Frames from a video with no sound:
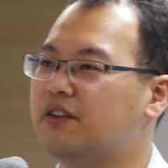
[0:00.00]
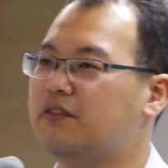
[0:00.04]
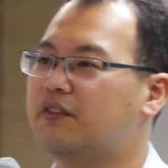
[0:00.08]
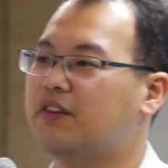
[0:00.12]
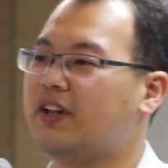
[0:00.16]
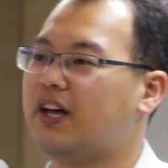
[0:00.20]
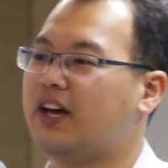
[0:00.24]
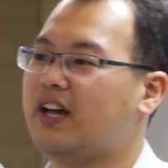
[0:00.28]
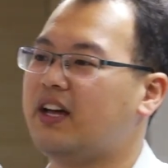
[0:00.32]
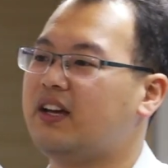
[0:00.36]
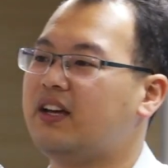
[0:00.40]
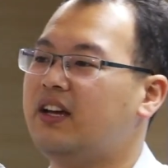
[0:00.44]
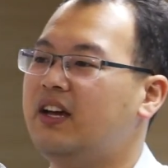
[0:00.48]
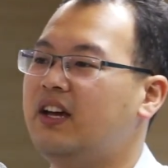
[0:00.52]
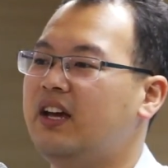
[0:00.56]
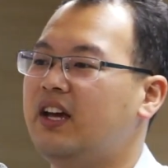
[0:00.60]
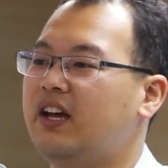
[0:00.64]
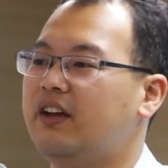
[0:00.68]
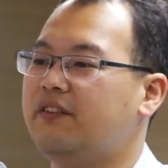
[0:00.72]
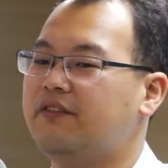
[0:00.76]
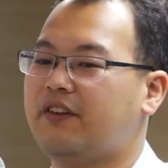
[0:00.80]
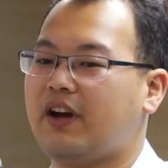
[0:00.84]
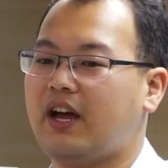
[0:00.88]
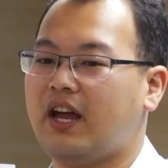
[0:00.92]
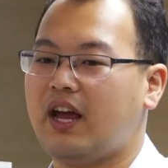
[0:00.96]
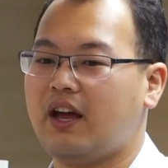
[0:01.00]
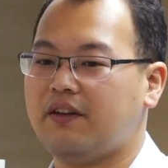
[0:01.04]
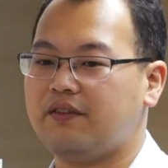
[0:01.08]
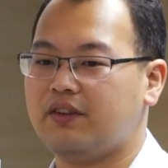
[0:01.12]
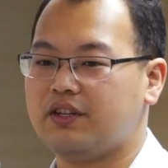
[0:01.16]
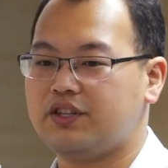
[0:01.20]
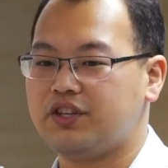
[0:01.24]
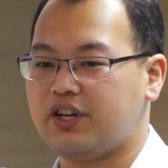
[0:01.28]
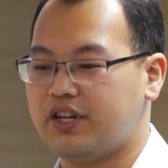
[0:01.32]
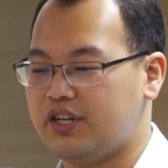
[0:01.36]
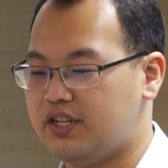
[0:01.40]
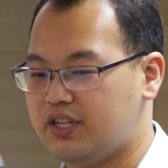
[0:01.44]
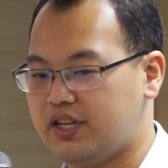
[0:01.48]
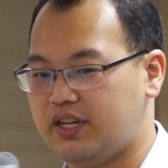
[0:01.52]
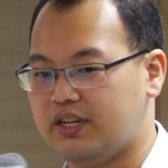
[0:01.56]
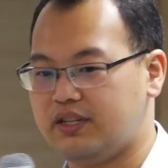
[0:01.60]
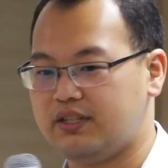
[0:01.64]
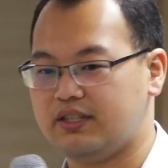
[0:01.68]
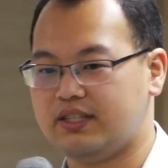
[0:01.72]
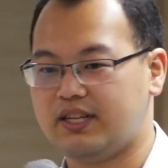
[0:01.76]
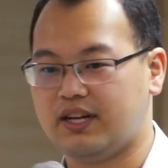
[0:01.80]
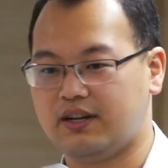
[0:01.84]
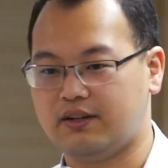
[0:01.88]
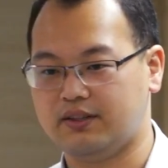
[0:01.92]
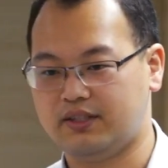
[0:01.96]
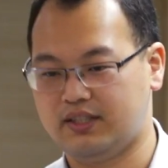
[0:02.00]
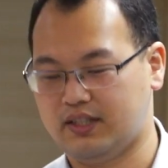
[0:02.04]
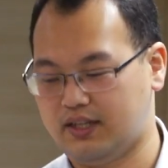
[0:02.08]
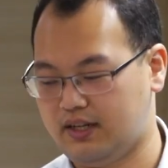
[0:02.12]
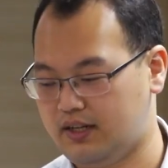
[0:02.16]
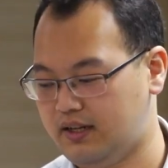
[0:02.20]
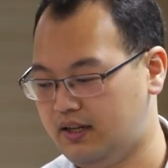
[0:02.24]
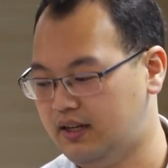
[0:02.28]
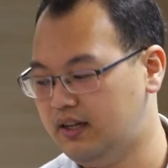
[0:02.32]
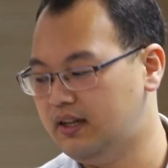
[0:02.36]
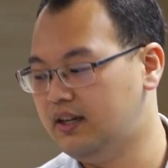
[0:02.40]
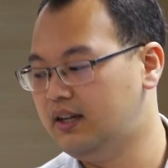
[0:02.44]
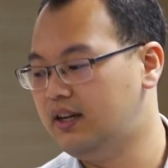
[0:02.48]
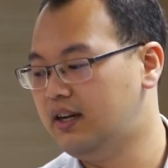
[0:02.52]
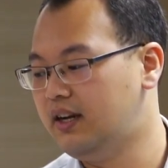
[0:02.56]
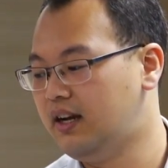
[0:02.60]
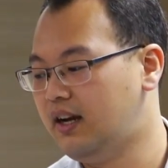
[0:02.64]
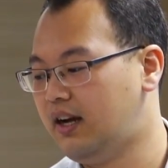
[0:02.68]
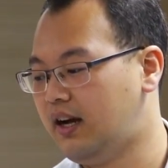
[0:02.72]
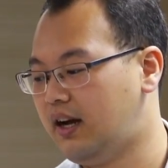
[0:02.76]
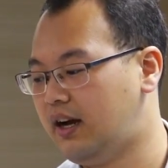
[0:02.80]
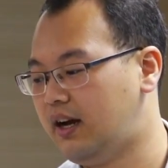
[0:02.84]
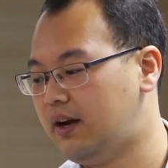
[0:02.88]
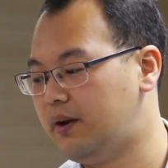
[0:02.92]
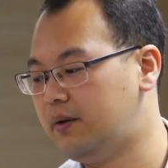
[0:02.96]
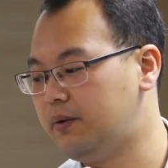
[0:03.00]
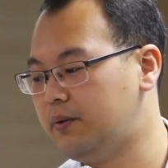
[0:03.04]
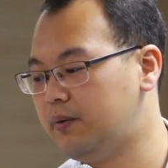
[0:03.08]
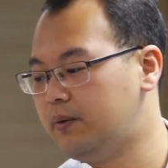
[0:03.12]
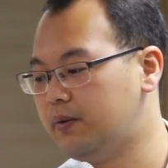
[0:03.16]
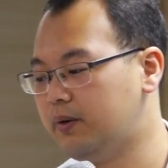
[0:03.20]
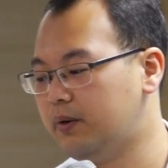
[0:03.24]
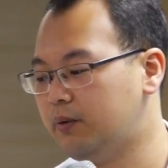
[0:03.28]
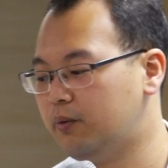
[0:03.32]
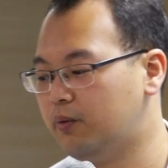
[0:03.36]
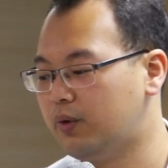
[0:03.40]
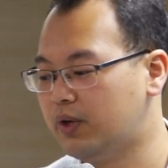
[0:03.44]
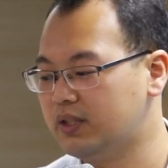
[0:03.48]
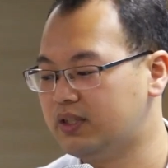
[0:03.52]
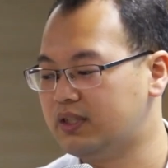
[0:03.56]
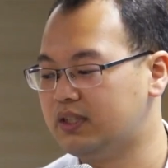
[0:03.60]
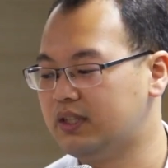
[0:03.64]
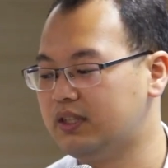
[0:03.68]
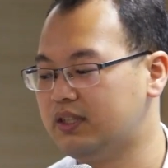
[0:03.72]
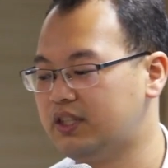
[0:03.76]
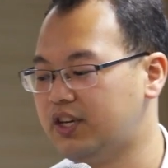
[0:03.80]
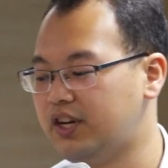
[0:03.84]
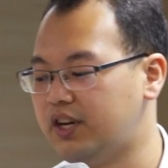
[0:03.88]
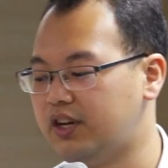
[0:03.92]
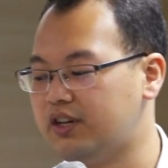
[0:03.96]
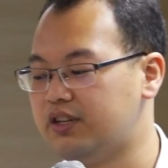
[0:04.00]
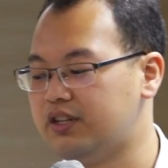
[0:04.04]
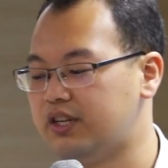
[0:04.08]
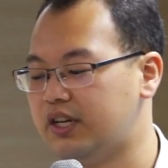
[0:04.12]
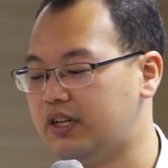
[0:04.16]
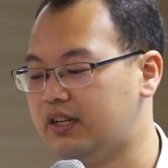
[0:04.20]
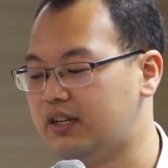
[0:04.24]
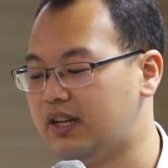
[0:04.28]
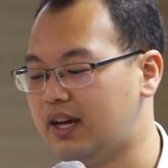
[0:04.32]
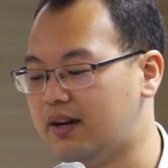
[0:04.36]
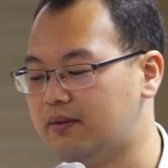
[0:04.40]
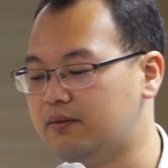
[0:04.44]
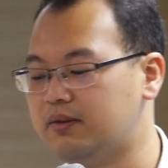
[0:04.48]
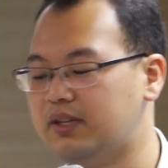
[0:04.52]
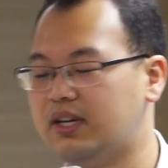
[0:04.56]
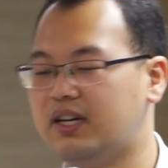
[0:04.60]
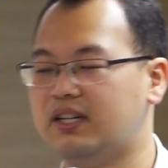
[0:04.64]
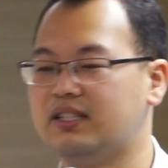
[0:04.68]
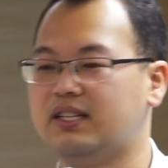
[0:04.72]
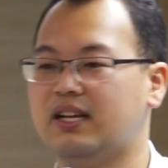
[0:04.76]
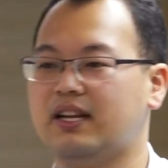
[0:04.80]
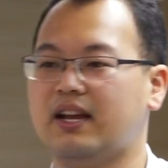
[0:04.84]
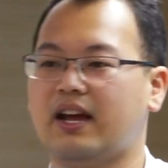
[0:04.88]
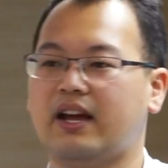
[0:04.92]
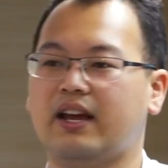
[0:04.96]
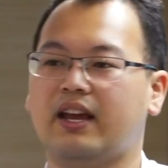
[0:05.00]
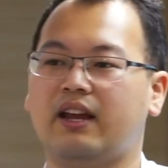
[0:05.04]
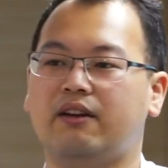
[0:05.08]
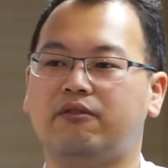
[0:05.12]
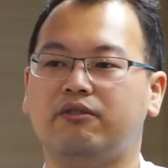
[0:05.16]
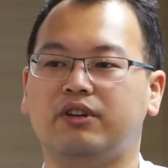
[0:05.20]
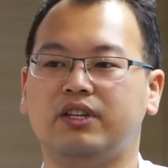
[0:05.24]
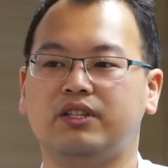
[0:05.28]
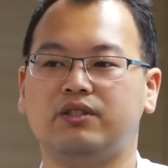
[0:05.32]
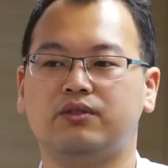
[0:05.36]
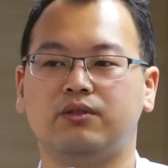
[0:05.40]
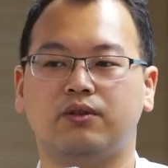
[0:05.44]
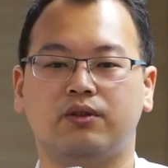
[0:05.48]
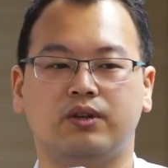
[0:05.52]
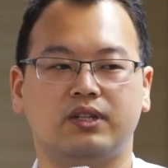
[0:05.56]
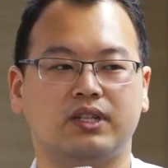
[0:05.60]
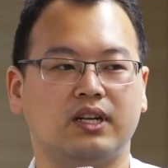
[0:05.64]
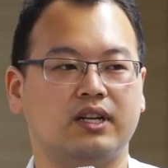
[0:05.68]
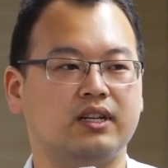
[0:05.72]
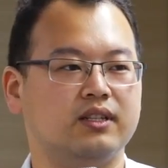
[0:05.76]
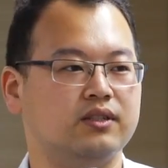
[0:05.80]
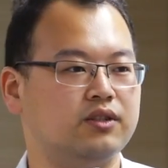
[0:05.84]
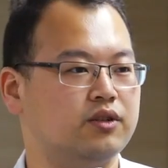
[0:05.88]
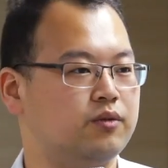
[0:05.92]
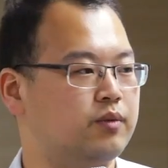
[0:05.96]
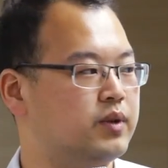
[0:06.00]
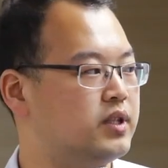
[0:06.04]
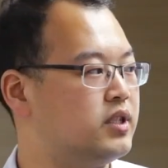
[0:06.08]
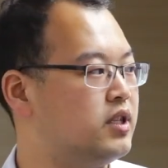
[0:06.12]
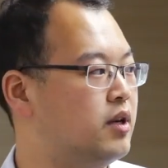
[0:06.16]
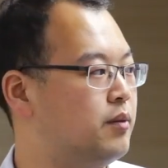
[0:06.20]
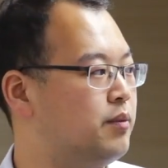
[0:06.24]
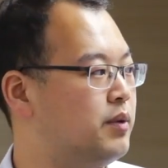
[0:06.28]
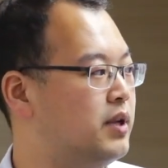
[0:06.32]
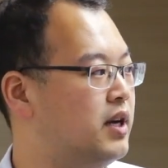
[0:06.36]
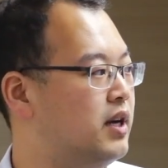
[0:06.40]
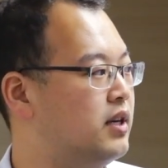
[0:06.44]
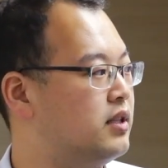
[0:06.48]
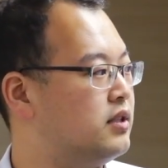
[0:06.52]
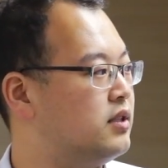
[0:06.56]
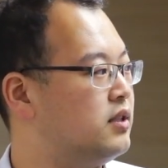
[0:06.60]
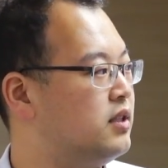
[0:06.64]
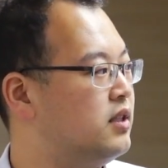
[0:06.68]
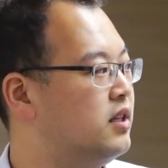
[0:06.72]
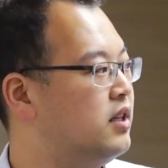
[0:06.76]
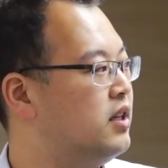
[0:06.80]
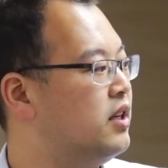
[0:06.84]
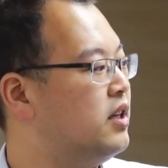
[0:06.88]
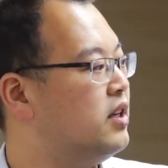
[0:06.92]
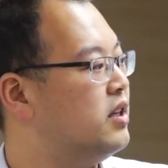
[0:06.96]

like if I have a change in delta, what's the change in lambda that I can restore the consumer surplus?